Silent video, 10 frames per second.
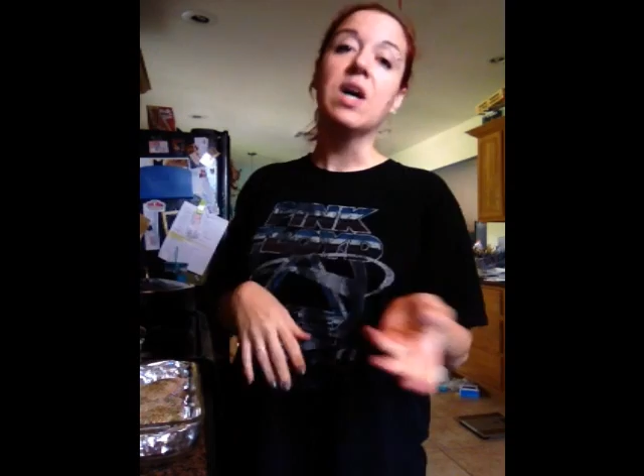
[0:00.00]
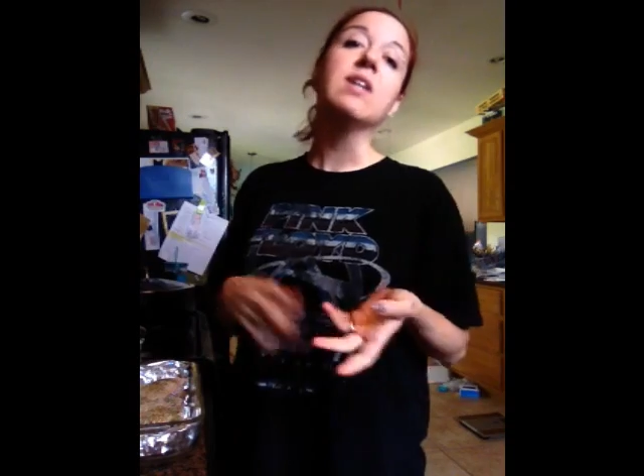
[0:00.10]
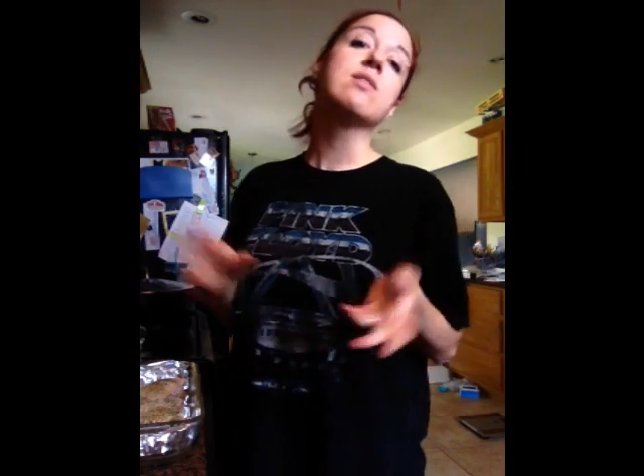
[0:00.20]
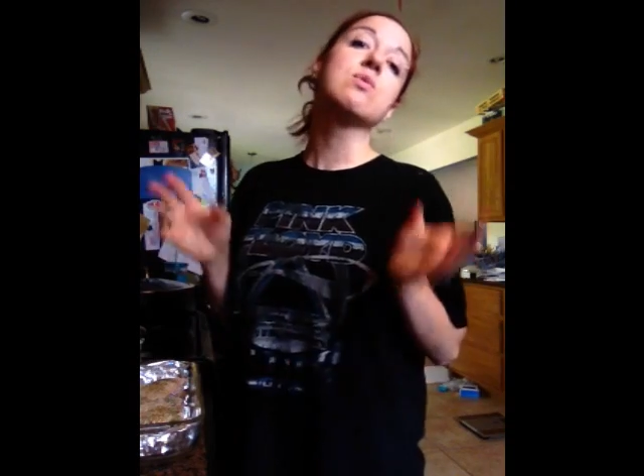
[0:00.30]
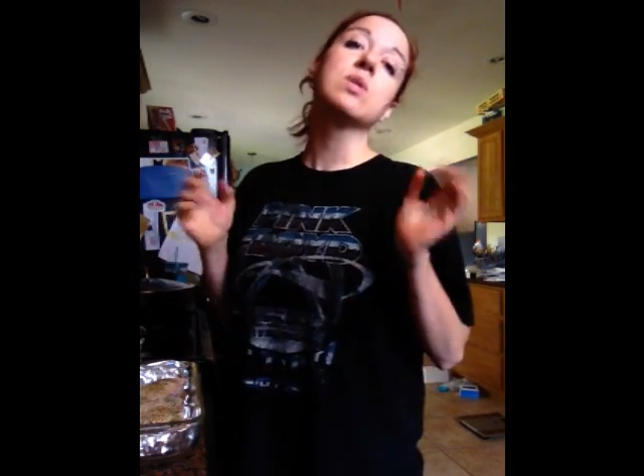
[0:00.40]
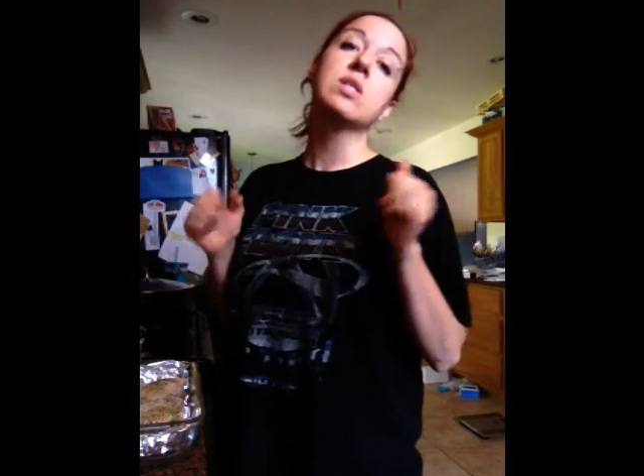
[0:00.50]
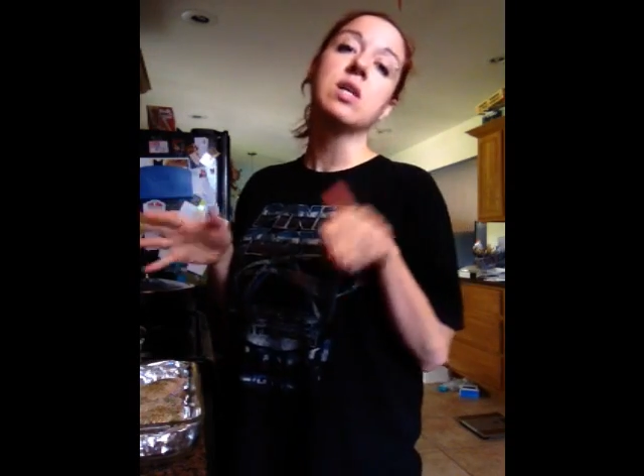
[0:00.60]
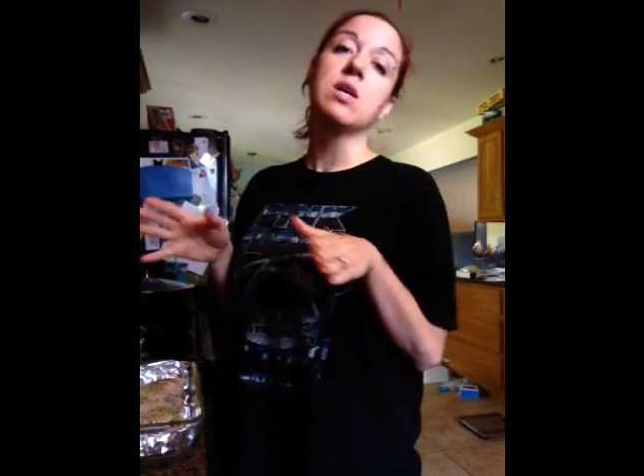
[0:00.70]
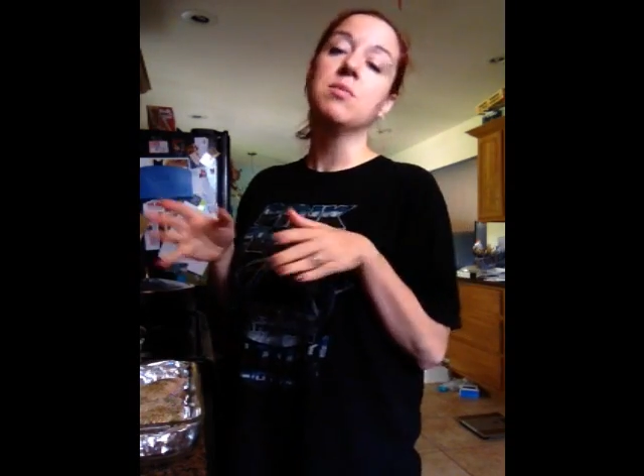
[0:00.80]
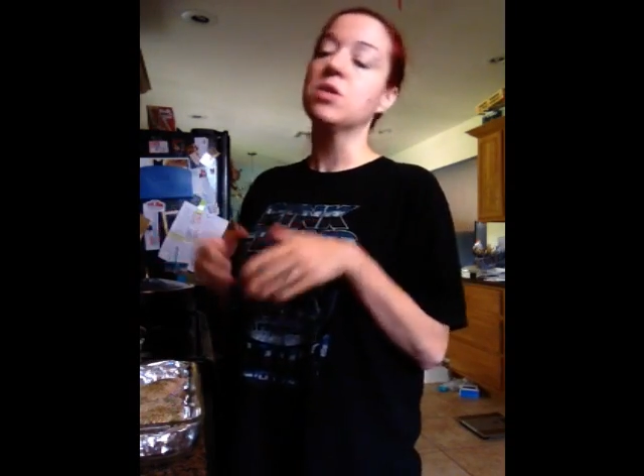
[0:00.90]
That's where we
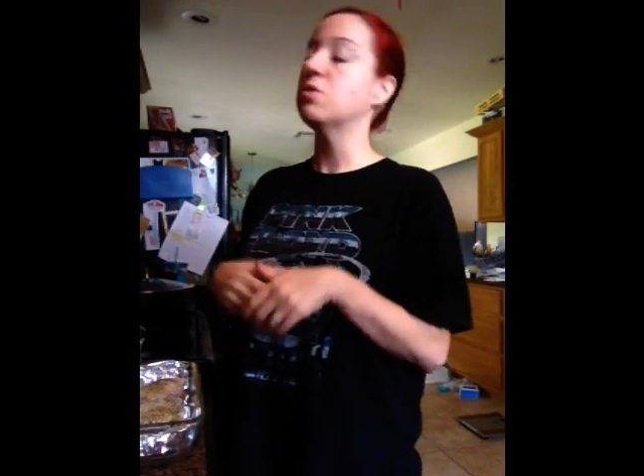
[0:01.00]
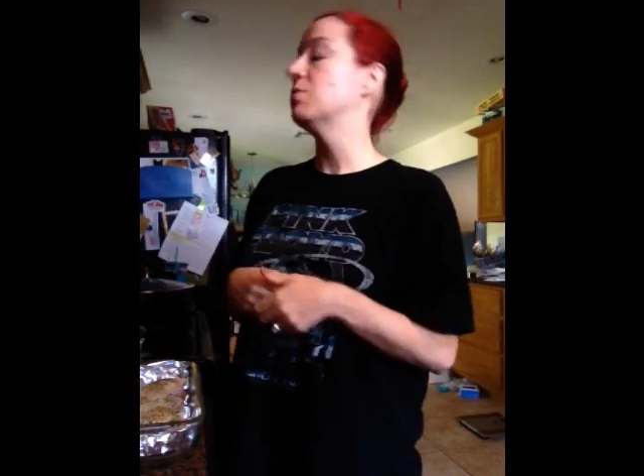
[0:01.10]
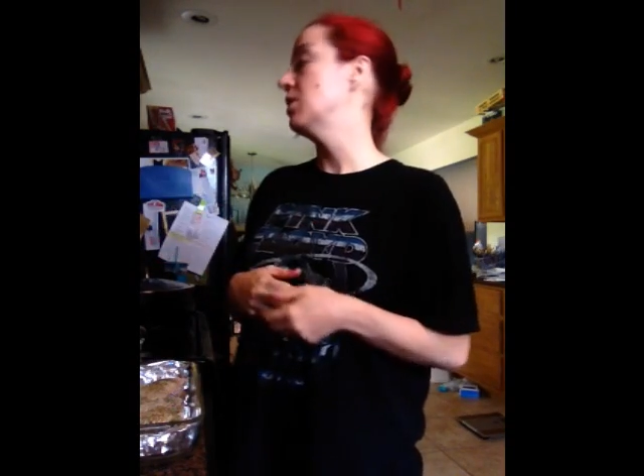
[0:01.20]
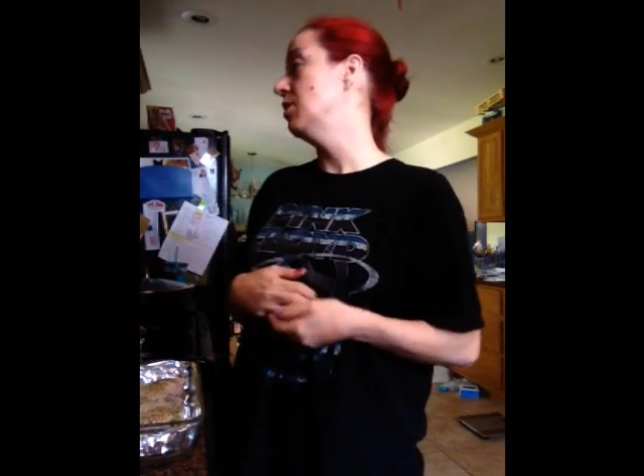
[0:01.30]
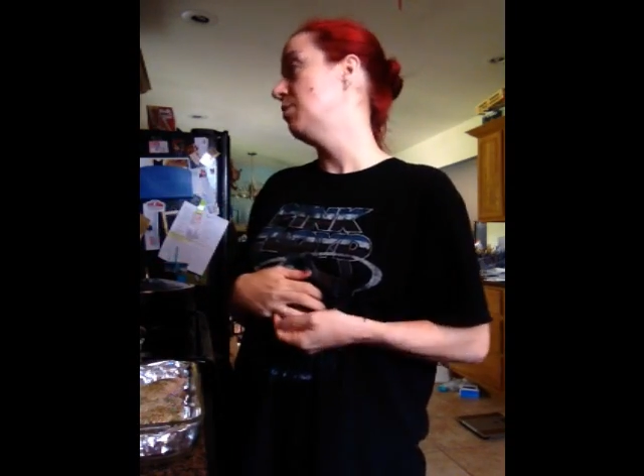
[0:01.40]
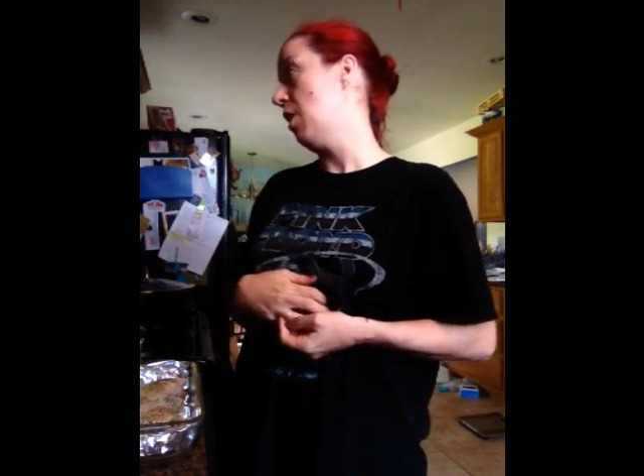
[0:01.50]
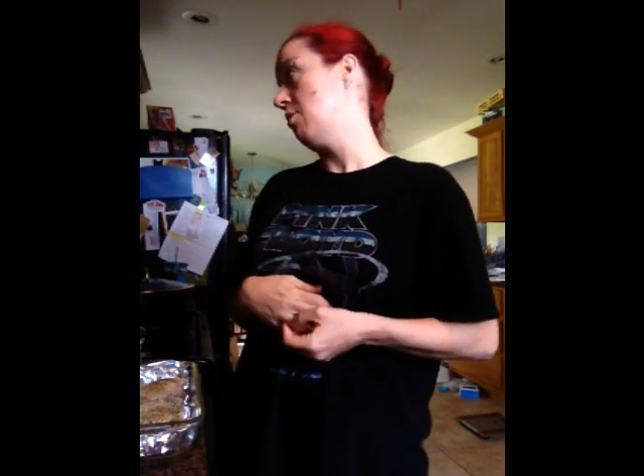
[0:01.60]
stuck our mushrooms in